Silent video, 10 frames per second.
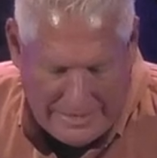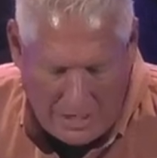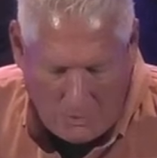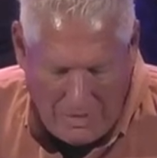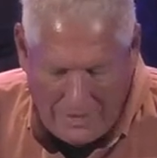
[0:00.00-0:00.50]

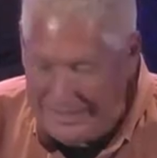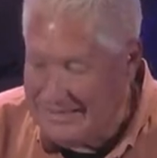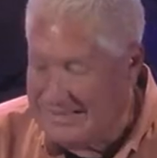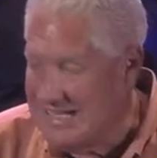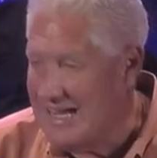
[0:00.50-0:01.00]
Now, while
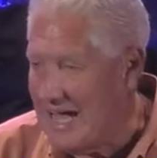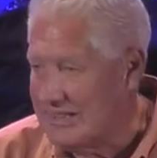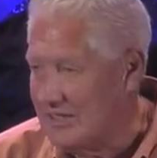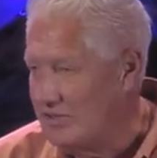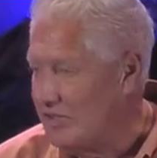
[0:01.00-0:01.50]
he's in
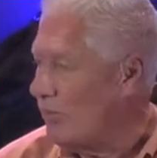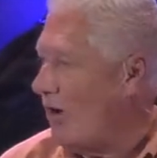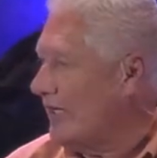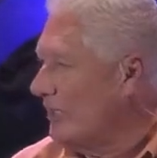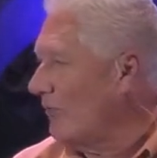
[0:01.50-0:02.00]
Athens, he's
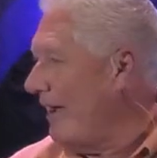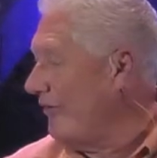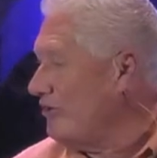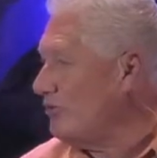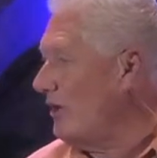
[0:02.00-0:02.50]
walking
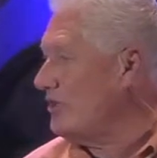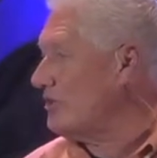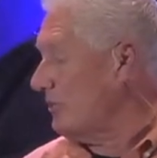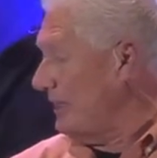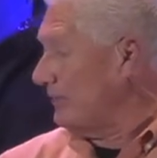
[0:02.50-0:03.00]
around enjoying the
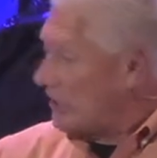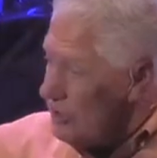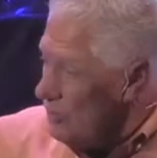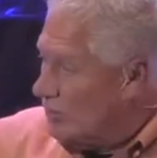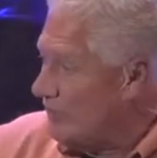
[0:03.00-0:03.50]
streets
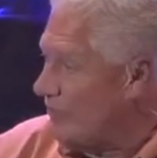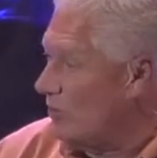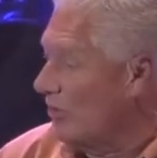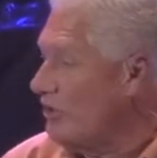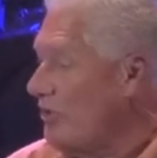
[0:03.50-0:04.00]
like you would if
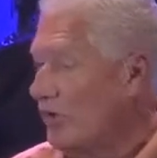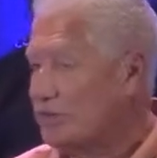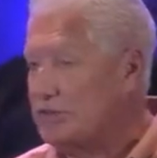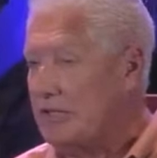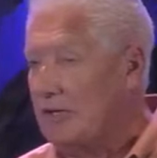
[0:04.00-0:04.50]
you were in New
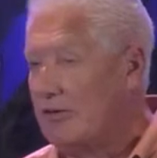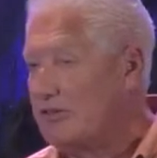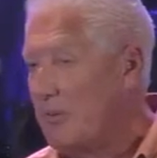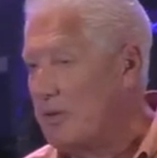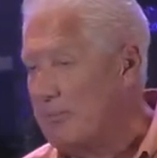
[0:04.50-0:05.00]
York City or
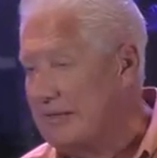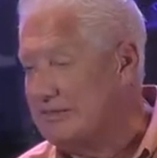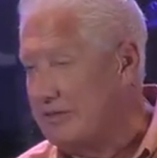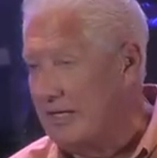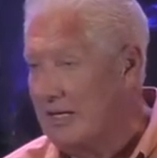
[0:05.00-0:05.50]
some other big
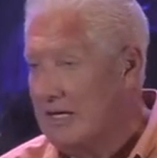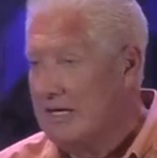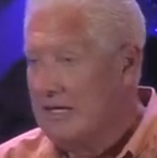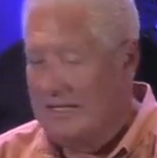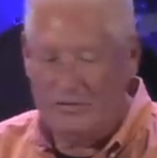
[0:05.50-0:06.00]
city.
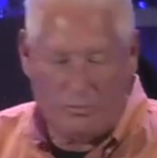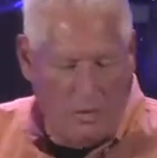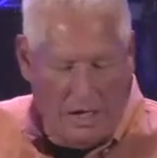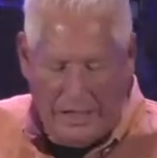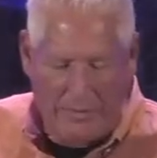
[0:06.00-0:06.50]
He's
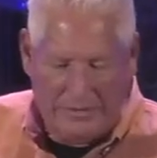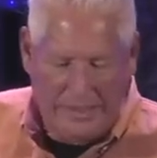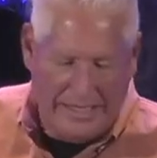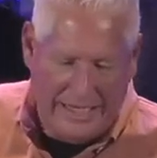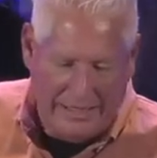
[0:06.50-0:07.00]
walking around
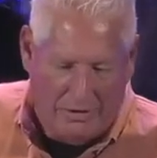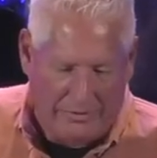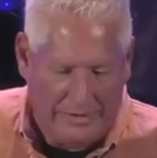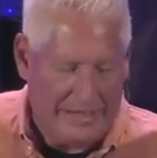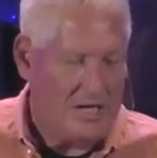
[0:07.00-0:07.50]
taking it
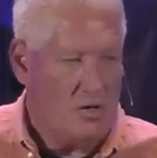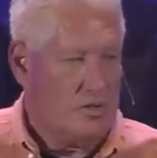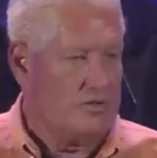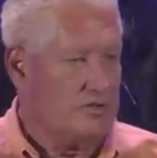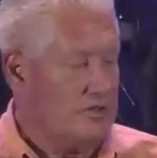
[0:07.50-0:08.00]
all in, and he
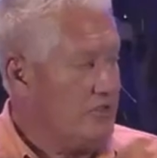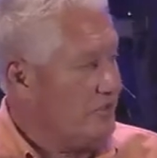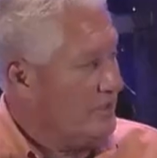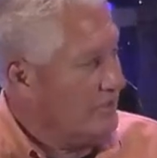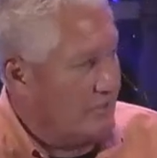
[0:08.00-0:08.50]
notices that
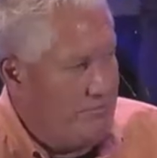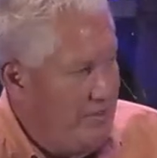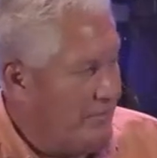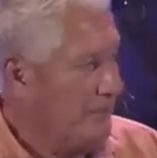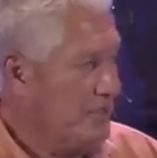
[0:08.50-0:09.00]
there are
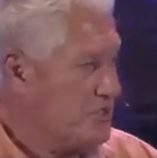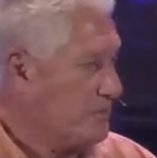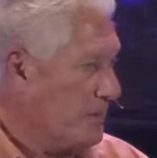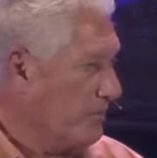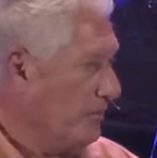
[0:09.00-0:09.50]
very religious
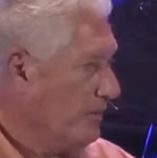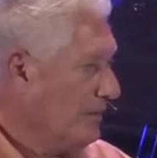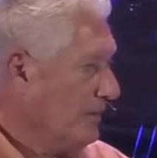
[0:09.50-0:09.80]
people.